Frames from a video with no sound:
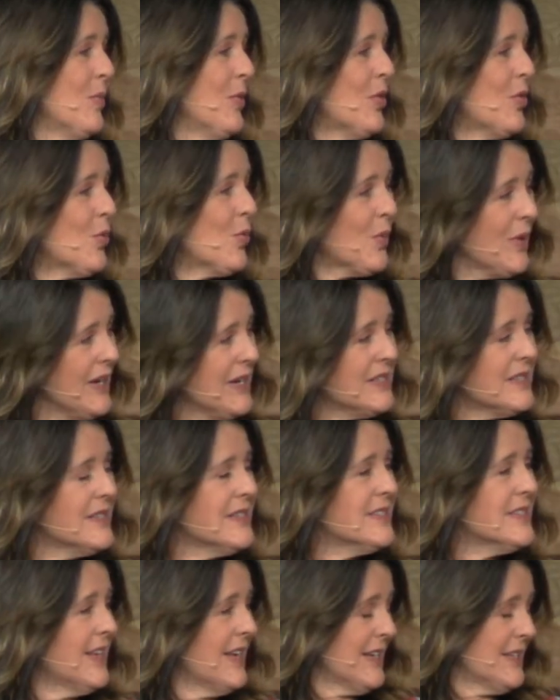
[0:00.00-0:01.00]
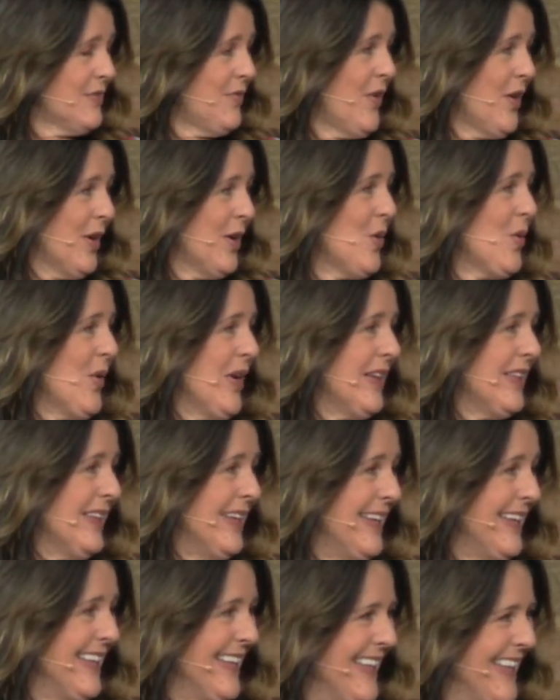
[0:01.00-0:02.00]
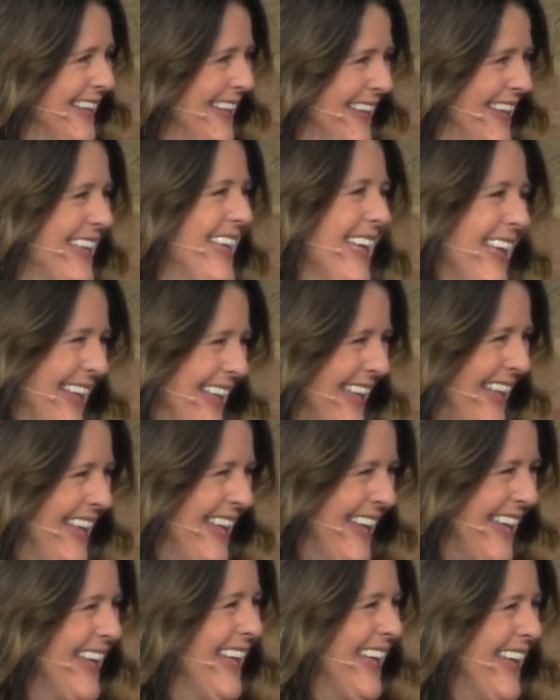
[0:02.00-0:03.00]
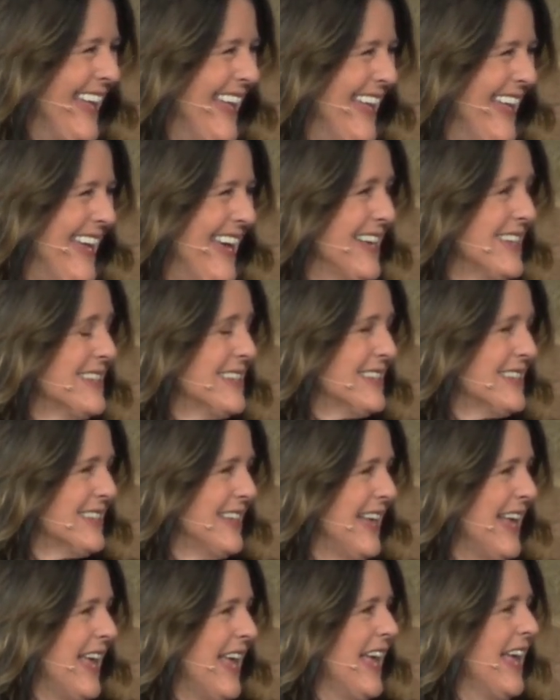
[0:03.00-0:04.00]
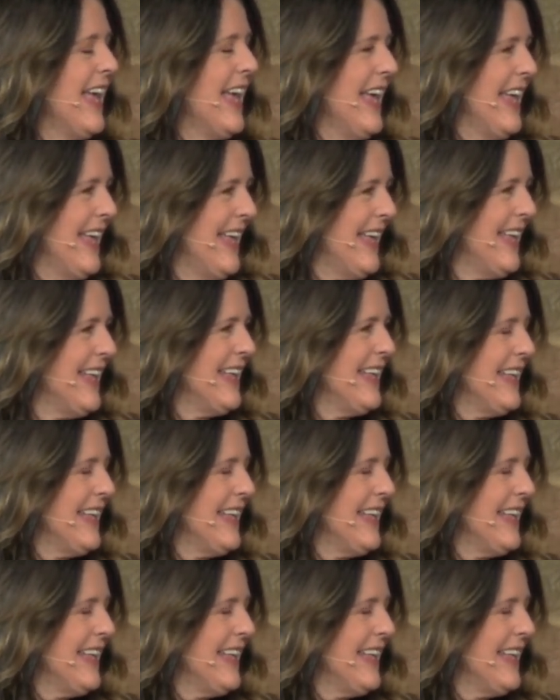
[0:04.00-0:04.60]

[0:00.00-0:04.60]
three to six very quickly. Yes, so fun. Yes. Yeah, it's fun to see the